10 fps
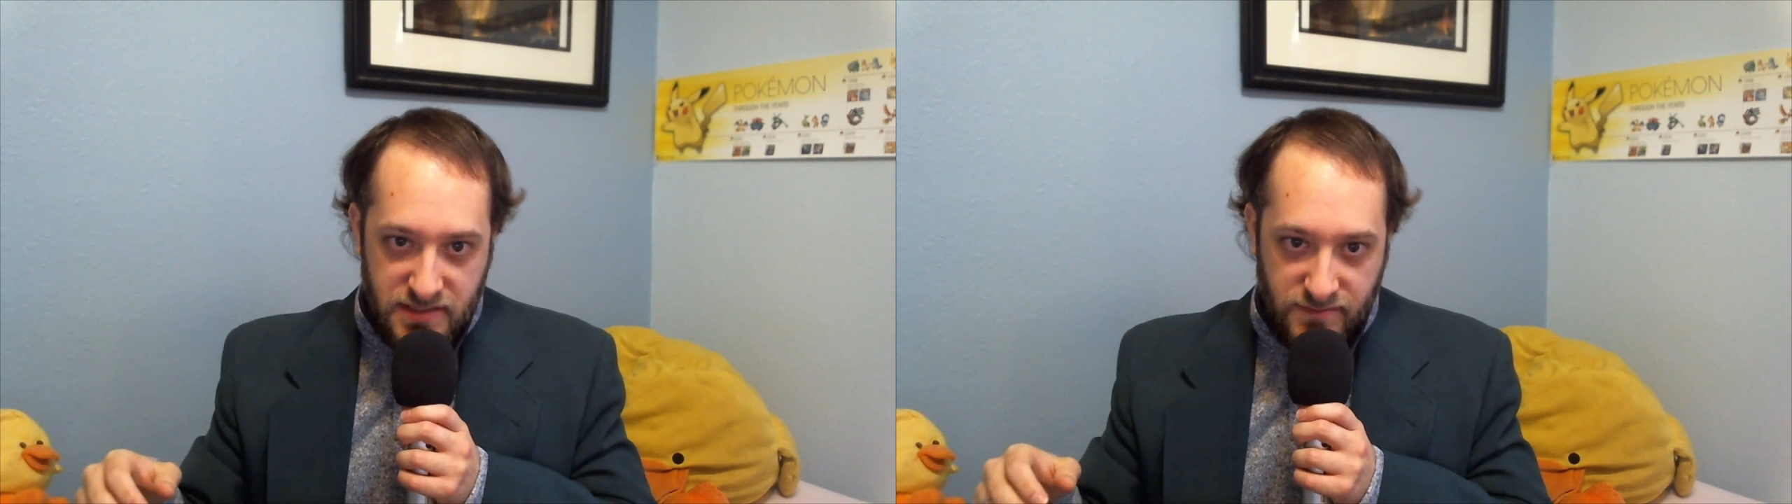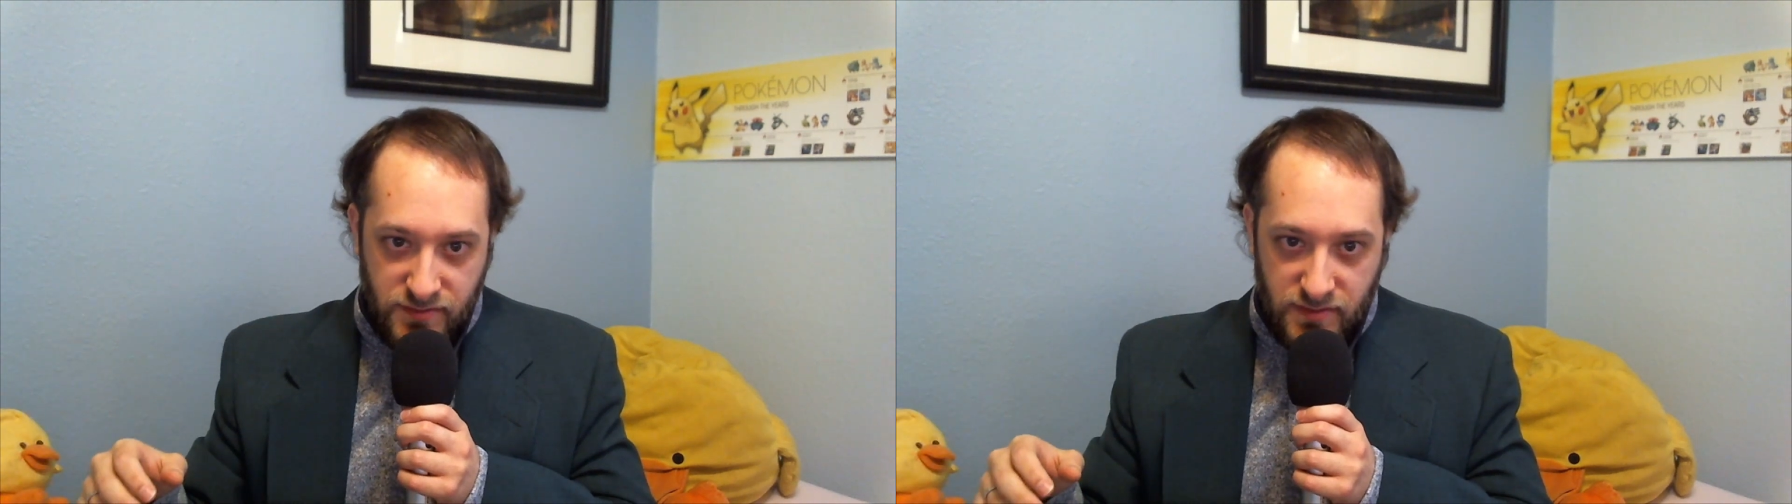
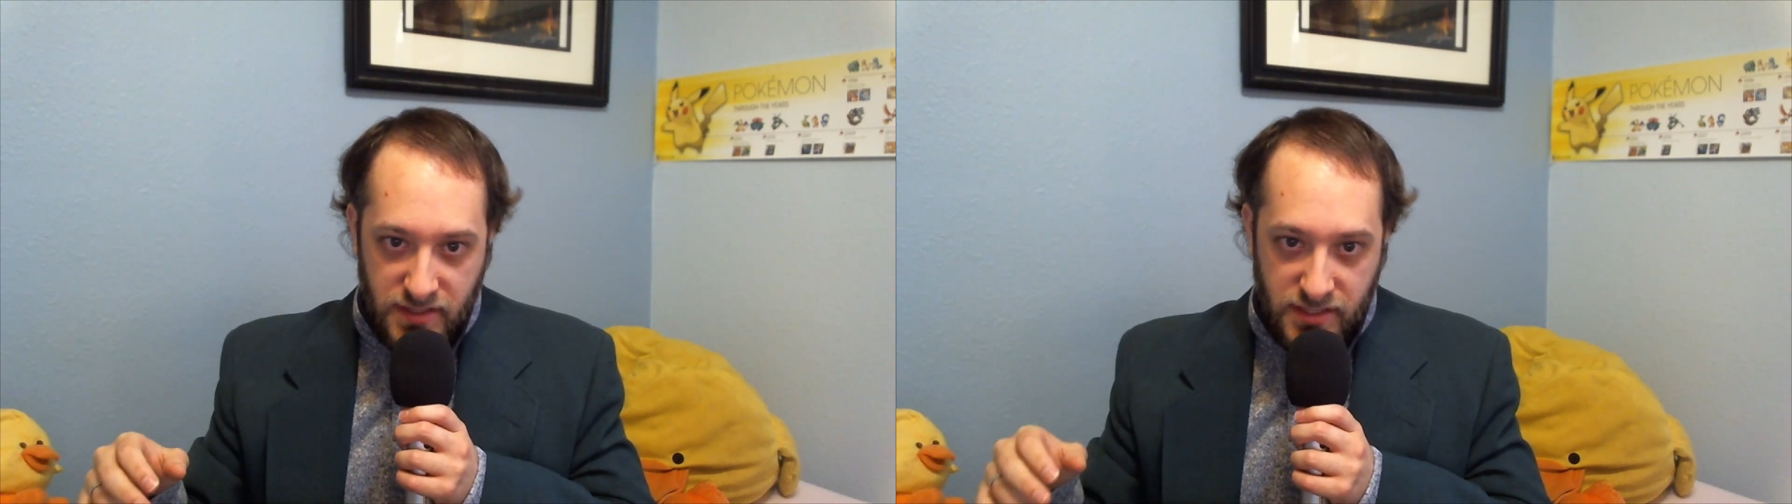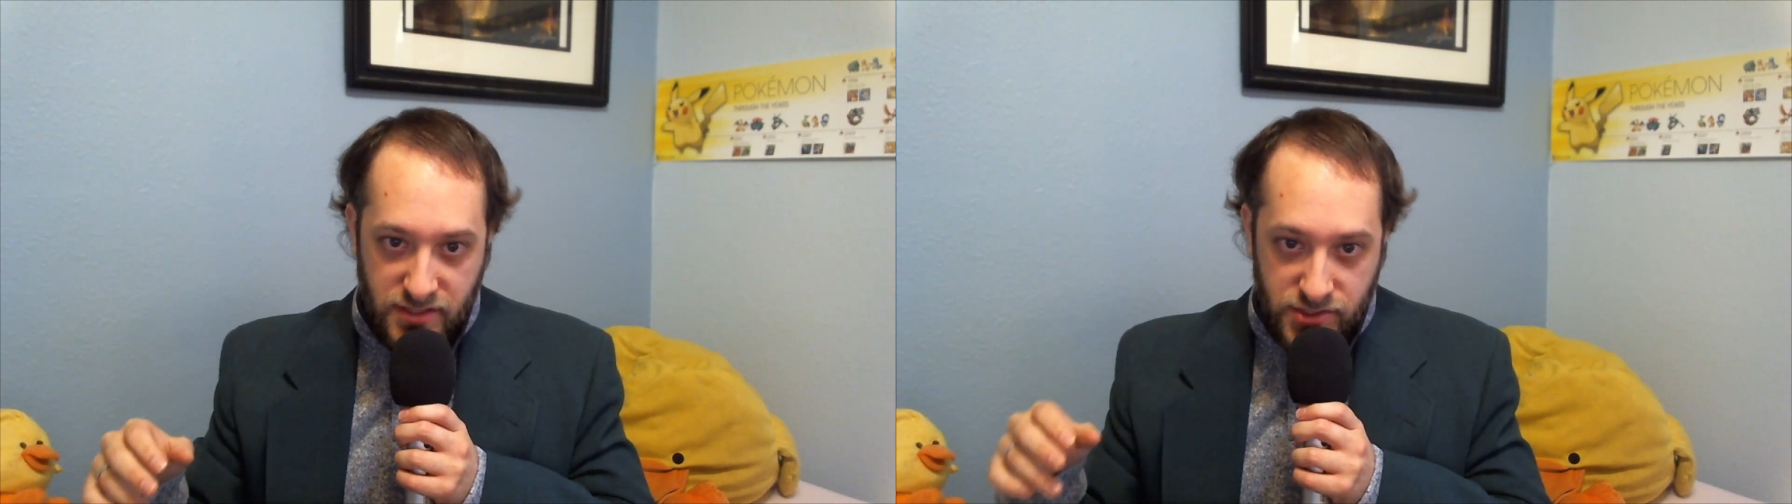if you
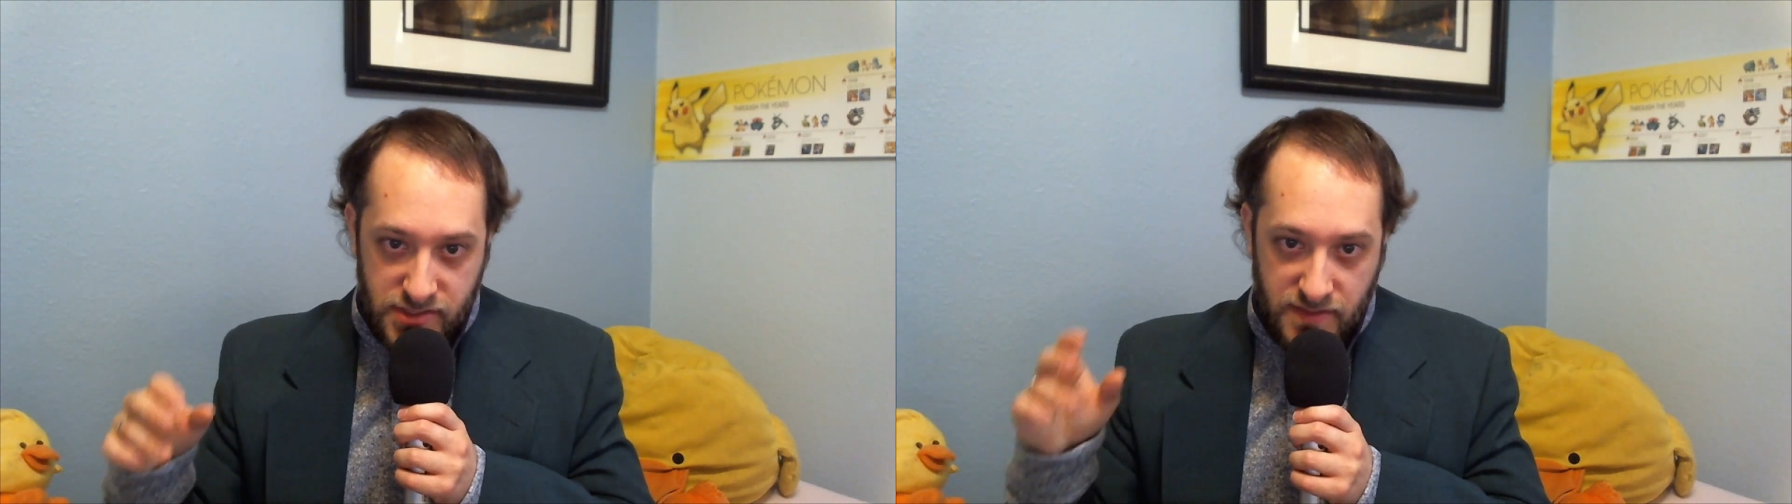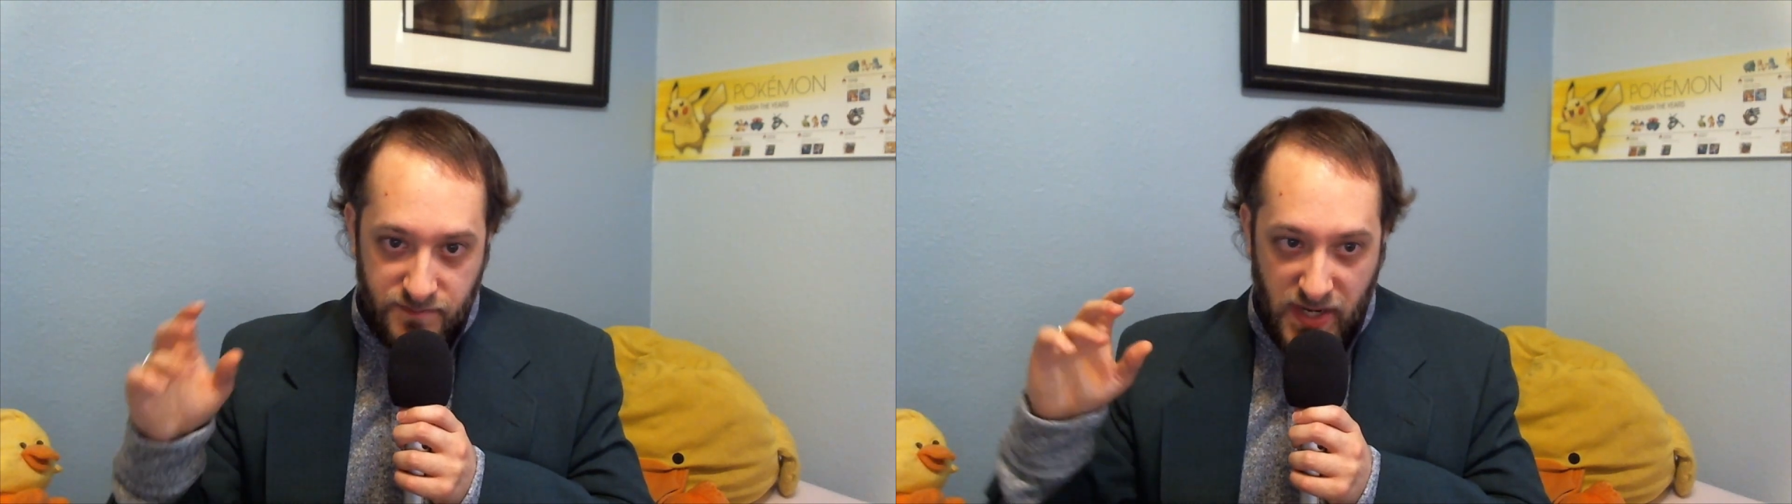really are
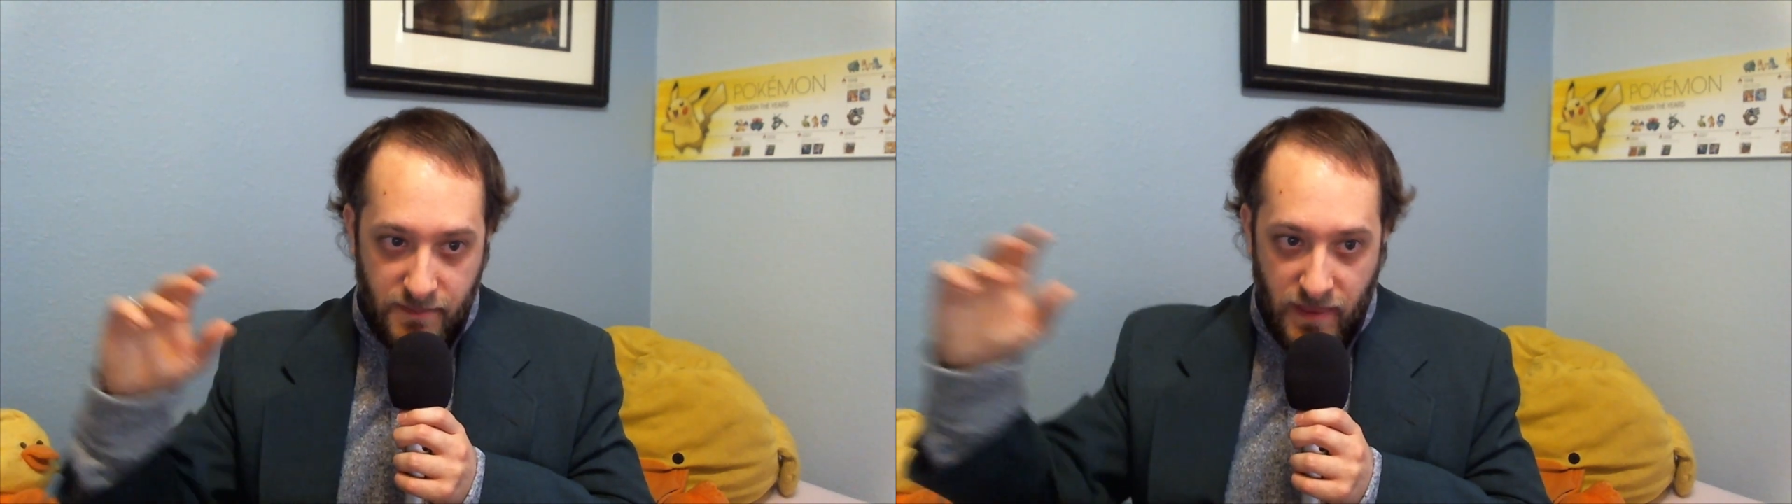interested. But